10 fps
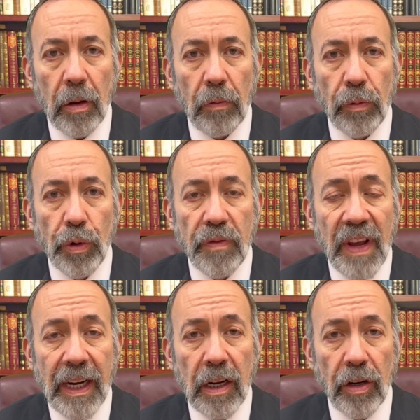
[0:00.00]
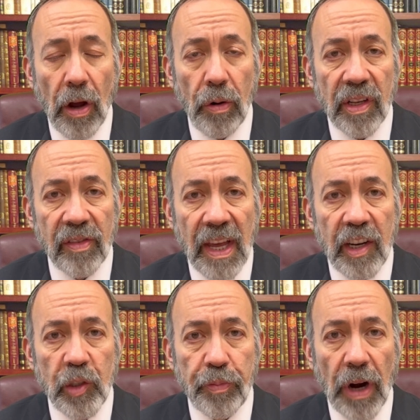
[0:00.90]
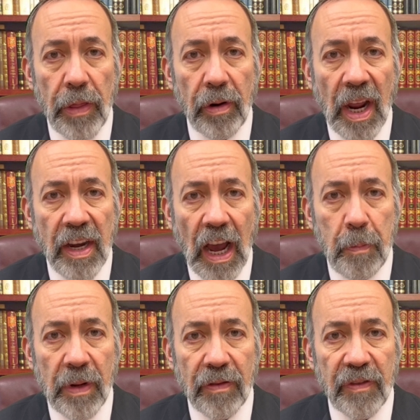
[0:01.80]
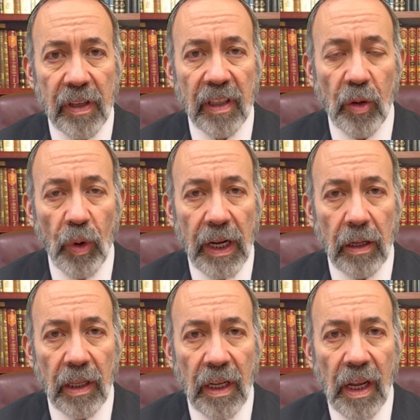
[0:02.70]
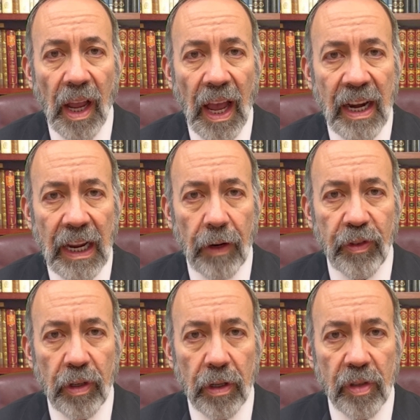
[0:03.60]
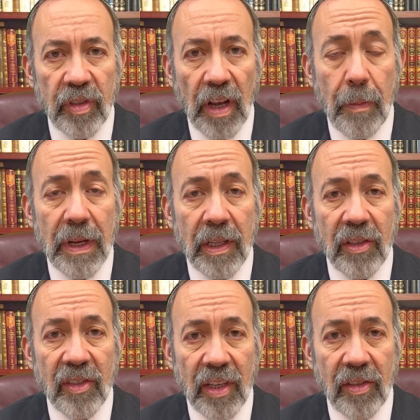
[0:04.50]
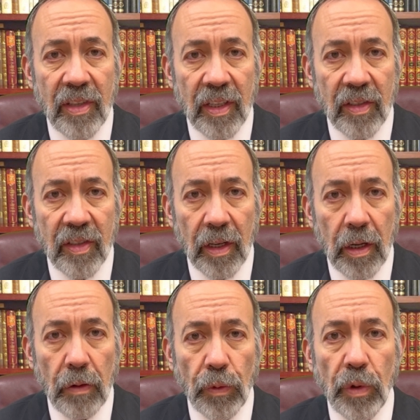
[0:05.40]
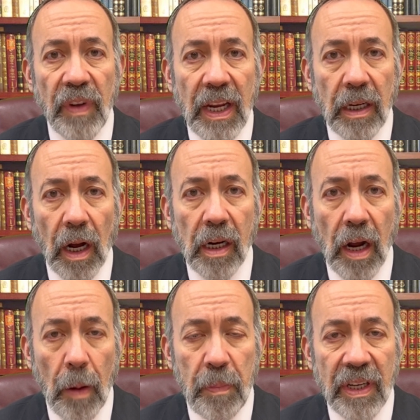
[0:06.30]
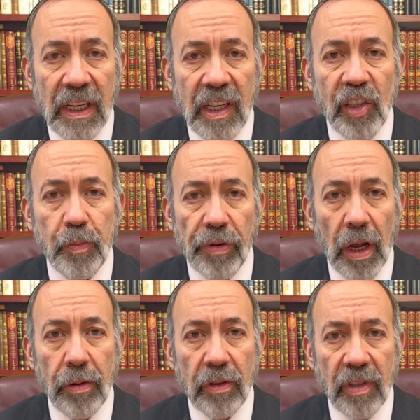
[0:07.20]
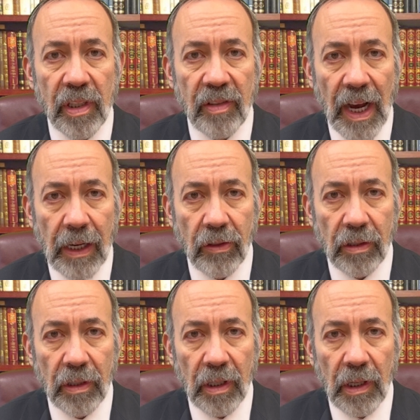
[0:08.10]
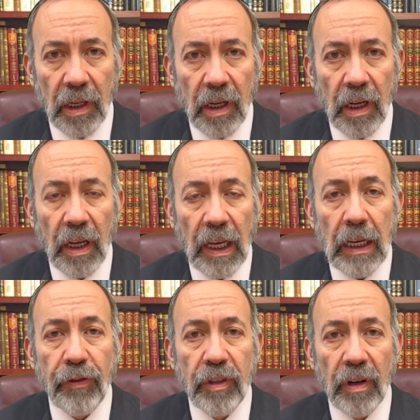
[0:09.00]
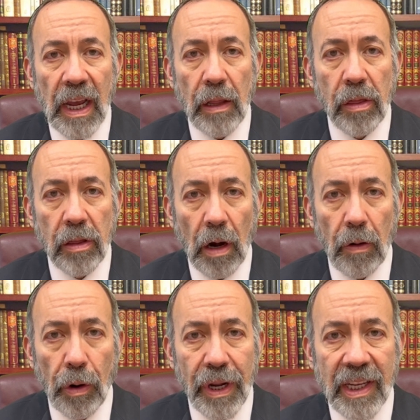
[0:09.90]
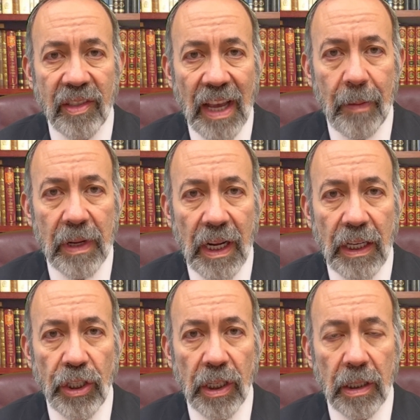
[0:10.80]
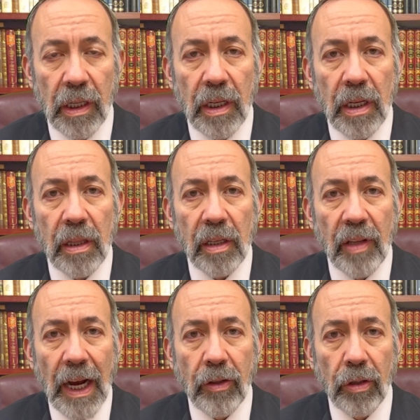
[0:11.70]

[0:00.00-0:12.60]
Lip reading: Reuven noticed that his brother had not been feeling well, and after some insistence, Reuven accompanied his brother to the doctor. After a thorough examination, the doctor